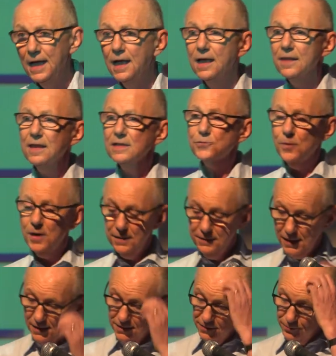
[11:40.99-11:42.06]
And that's why the
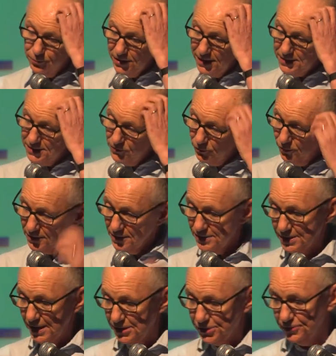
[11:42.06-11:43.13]
anti Brexit
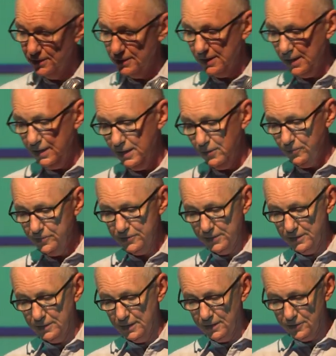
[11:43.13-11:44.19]
organization that I helped to uh,